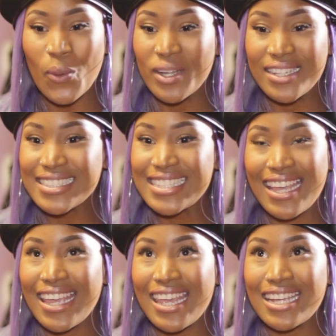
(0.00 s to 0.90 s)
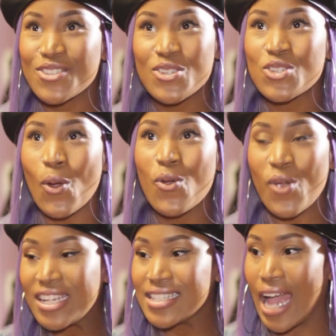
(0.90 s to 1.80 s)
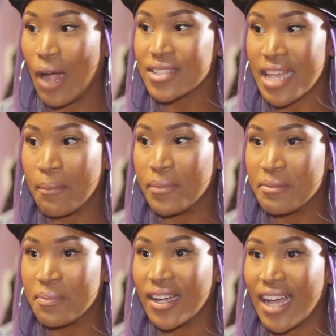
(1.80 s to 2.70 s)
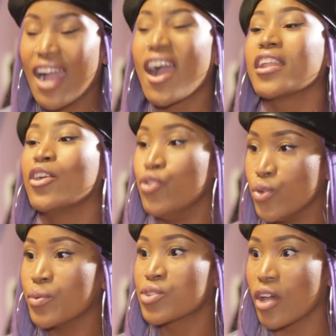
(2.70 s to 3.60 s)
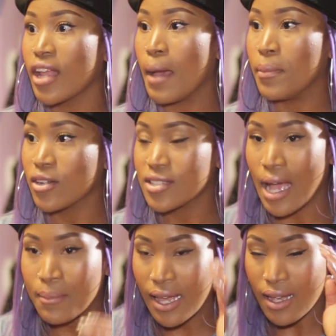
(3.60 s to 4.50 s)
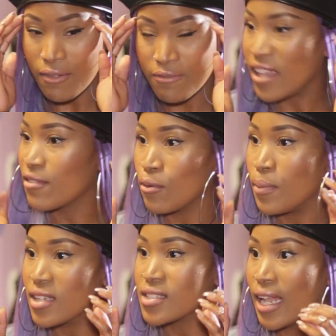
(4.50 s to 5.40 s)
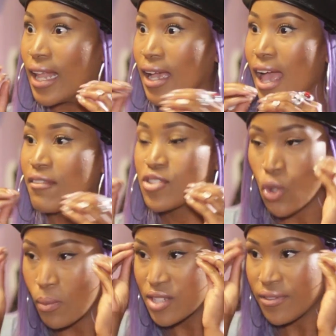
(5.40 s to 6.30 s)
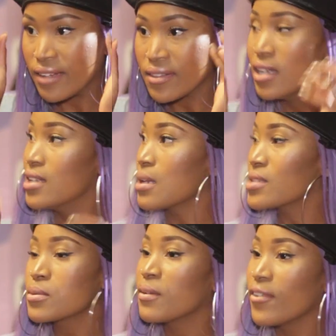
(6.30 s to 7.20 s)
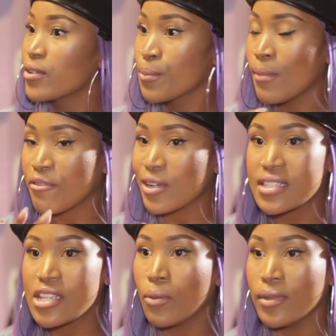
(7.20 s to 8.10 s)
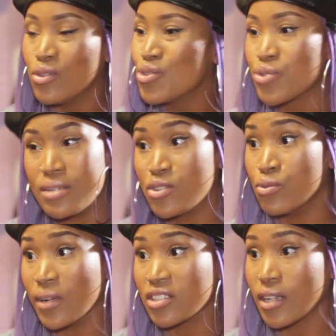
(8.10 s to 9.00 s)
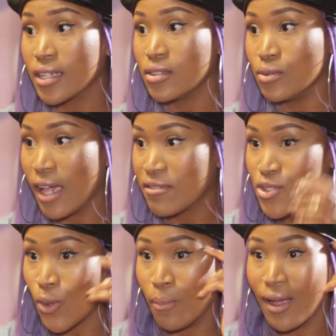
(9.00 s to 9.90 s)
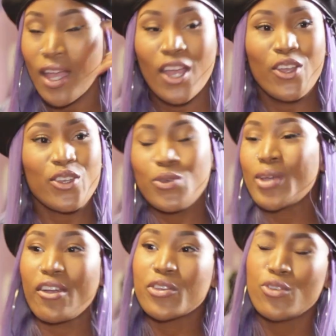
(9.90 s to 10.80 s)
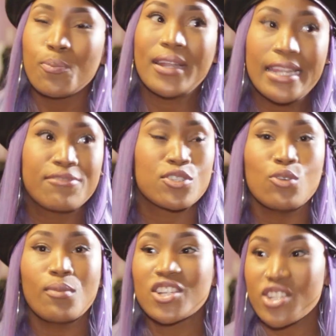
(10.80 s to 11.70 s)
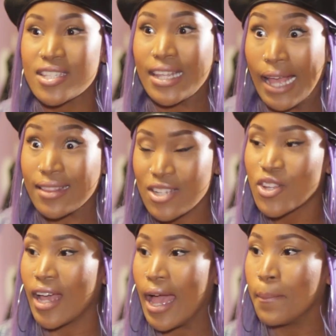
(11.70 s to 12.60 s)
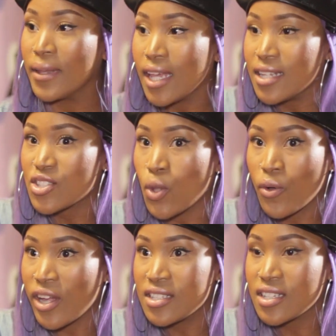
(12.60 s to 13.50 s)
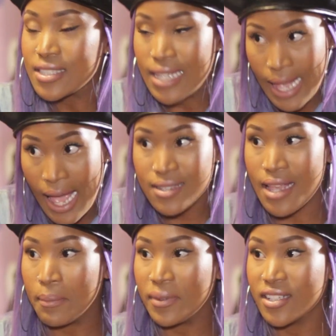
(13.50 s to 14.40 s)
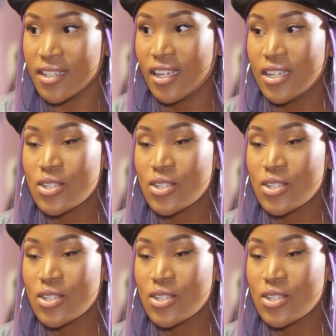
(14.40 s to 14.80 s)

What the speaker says: So it's just so crazy how it's happened, but I kind of knew it was gonna happen because I'm like a faithful person. I have so much faith. Yeah. Sometimes my friends tell me, you dream too much. Like you have so much, you believe too much into that. That's gonna happen, and it's so crazy because it has happened.